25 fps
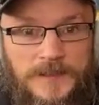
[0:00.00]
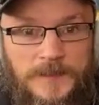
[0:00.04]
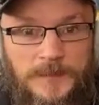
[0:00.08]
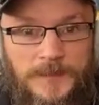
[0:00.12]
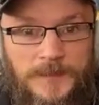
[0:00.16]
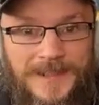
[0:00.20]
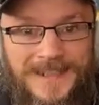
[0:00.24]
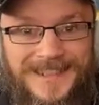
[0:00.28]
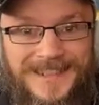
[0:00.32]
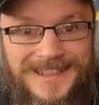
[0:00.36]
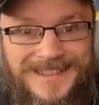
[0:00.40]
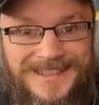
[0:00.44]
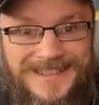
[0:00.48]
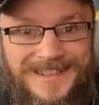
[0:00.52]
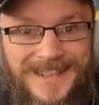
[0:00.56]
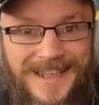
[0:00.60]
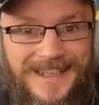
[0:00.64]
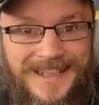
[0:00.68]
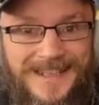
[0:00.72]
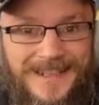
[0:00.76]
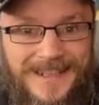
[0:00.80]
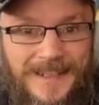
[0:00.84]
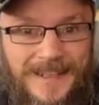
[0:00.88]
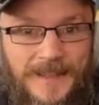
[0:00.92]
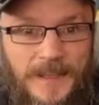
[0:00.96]
the police
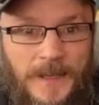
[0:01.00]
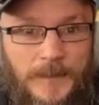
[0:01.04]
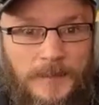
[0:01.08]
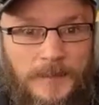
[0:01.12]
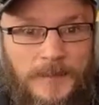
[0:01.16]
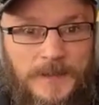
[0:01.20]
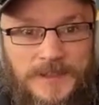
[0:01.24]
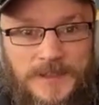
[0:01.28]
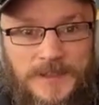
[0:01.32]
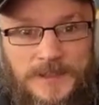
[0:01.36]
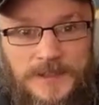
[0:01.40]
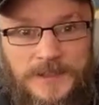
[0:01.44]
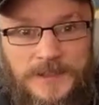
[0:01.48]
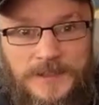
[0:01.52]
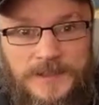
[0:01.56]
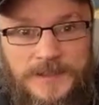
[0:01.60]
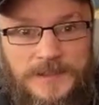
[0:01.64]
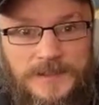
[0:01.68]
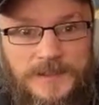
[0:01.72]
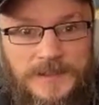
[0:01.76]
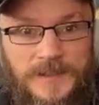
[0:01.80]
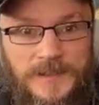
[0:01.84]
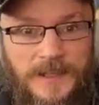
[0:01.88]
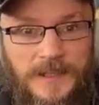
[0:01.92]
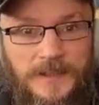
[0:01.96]
stayed at their
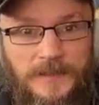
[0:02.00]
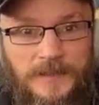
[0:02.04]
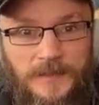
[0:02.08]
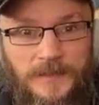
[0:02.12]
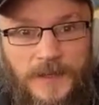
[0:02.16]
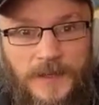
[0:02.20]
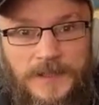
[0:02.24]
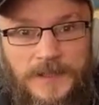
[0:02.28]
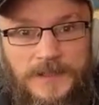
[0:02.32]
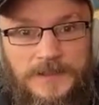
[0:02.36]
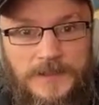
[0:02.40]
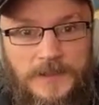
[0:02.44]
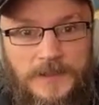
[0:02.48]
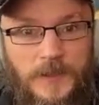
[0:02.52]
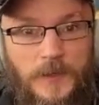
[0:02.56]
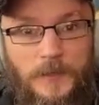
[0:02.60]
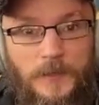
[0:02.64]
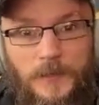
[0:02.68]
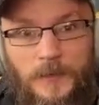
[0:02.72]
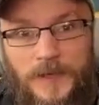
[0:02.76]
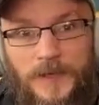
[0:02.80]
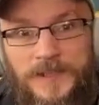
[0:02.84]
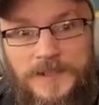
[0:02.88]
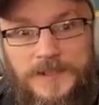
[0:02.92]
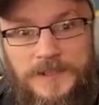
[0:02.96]
positions and devised an
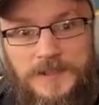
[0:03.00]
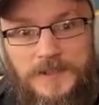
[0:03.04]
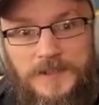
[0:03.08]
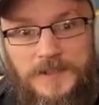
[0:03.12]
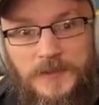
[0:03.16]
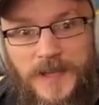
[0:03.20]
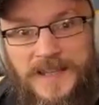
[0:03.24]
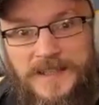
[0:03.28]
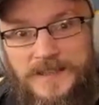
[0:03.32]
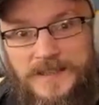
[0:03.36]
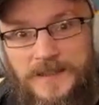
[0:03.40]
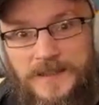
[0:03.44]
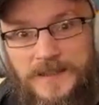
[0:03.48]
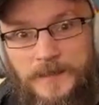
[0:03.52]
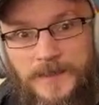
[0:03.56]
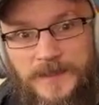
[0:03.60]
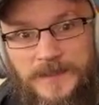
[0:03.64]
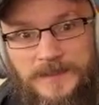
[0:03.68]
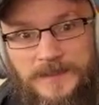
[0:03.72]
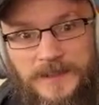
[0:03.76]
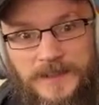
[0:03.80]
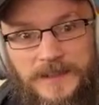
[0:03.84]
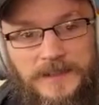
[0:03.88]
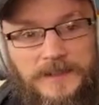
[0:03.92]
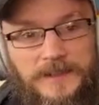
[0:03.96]
operation to enter the
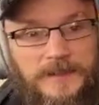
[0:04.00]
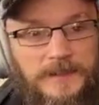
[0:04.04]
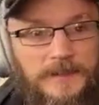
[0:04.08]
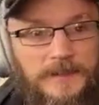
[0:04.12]
building.